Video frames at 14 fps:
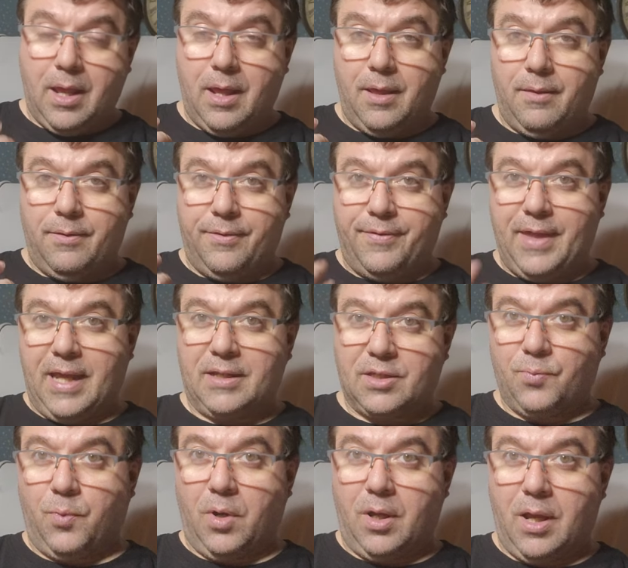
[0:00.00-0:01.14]

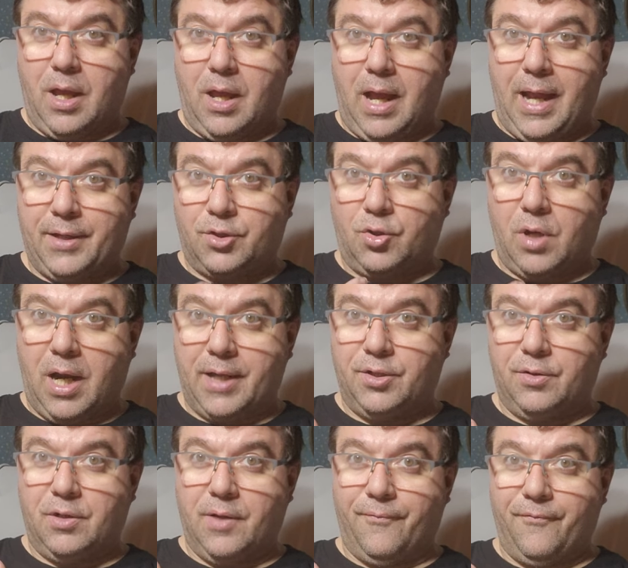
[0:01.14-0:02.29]
That's what I try to
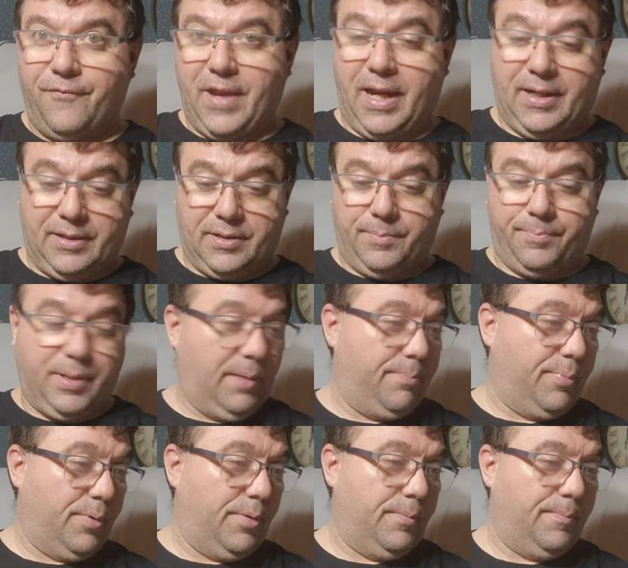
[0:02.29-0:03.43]
convey to
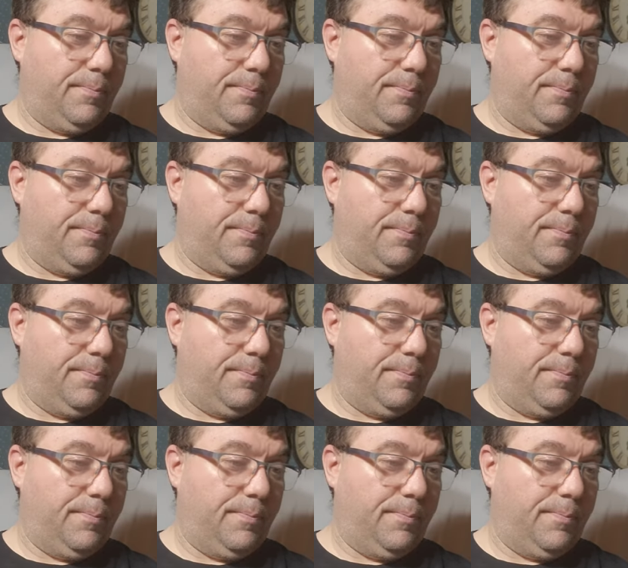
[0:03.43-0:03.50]
people.